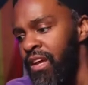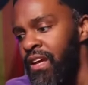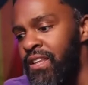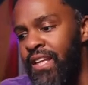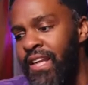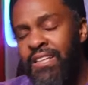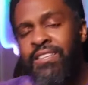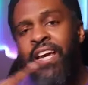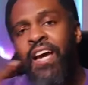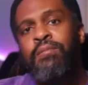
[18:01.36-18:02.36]
The next
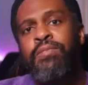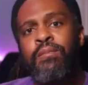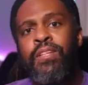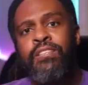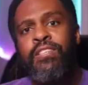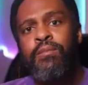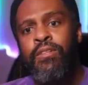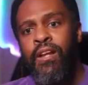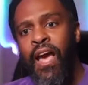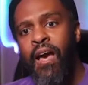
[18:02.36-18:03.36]
time something
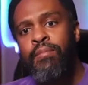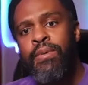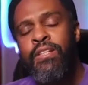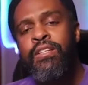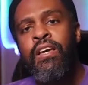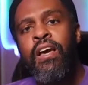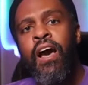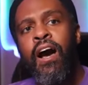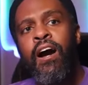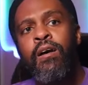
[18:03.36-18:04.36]
similar happened,
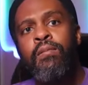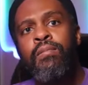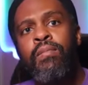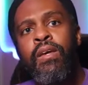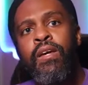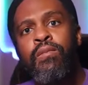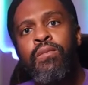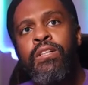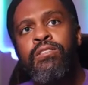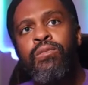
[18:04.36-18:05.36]
it
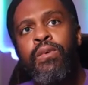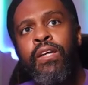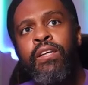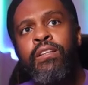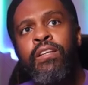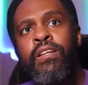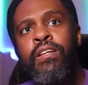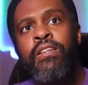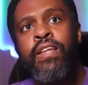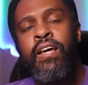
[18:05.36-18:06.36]
was when
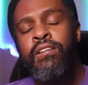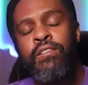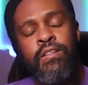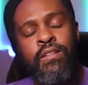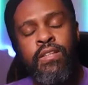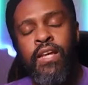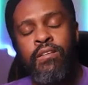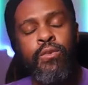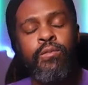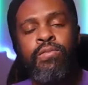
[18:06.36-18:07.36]
that
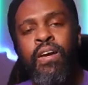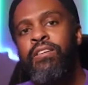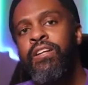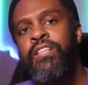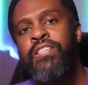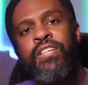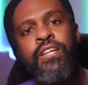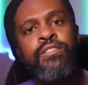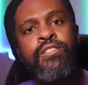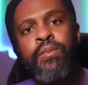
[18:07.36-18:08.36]
group founder
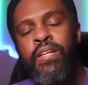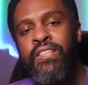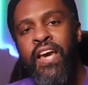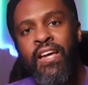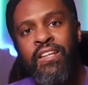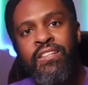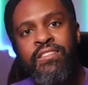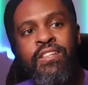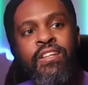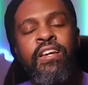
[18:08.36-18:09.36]
continued to be
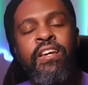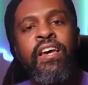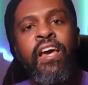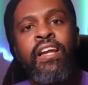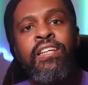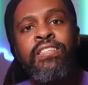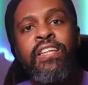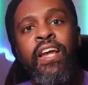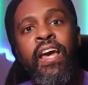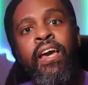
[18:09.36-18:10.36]
antagonistic, and I said,
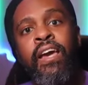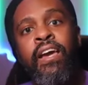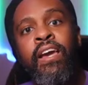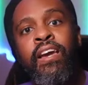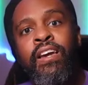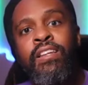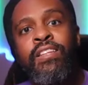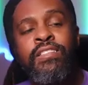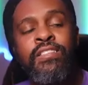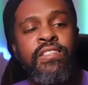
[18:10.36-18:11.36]
"Hey,
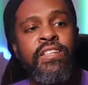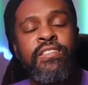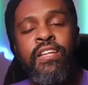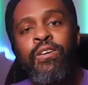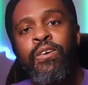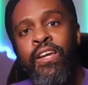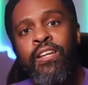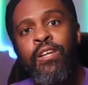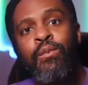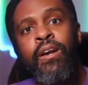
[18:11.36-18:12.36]
this isn't going
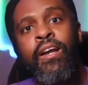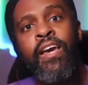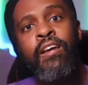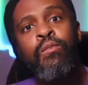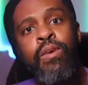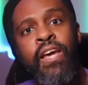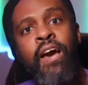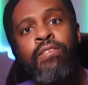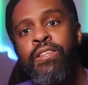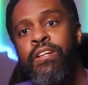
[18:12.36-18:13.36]
anywhere. Can we
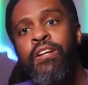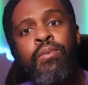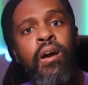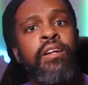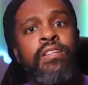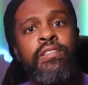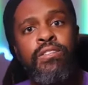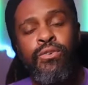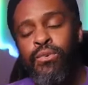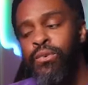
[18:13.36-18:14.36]
have a third party
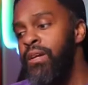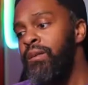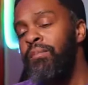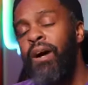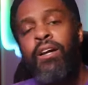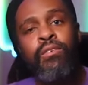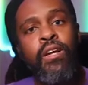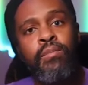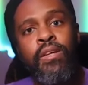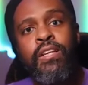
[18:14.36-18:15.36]
to
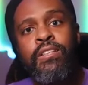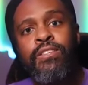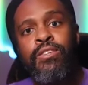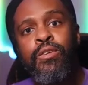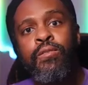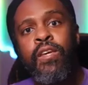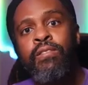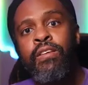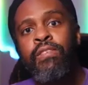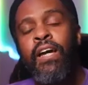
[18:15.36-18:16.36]
moderate? Because you
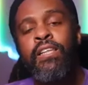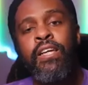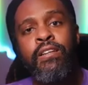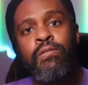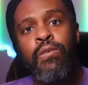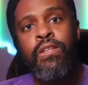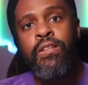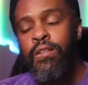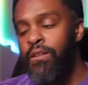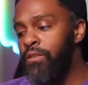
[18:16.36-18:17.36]
even violated what
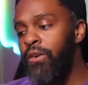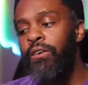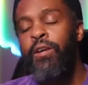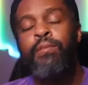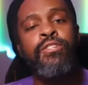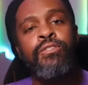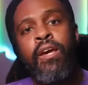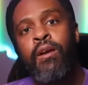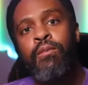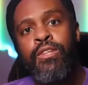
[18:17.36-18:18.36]
the agreements you
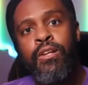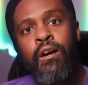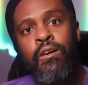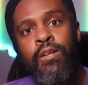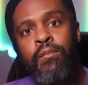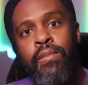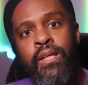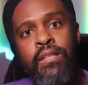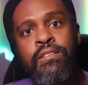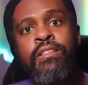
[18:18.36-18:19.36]
had with your own
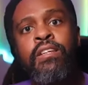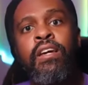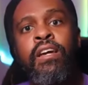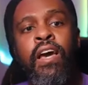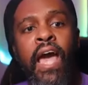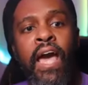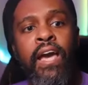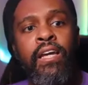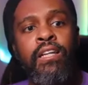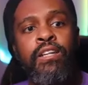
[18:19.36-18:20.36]
admins,
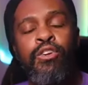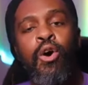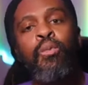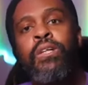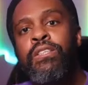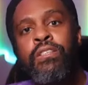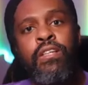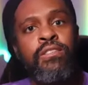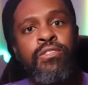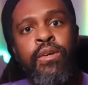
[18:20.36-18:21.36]
and no one
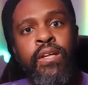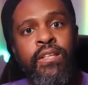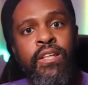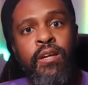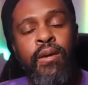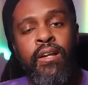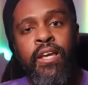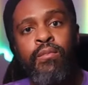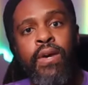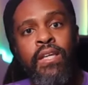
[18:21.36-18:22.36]
is doing anything about it.
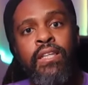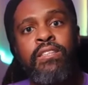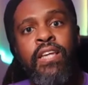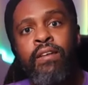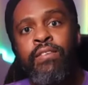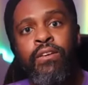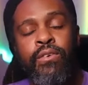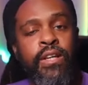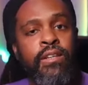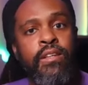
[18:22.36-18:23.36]
Can we at least have an
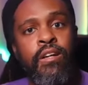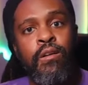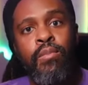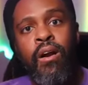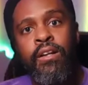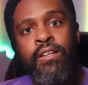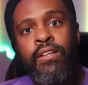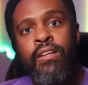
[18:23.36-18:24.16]
agreed third party?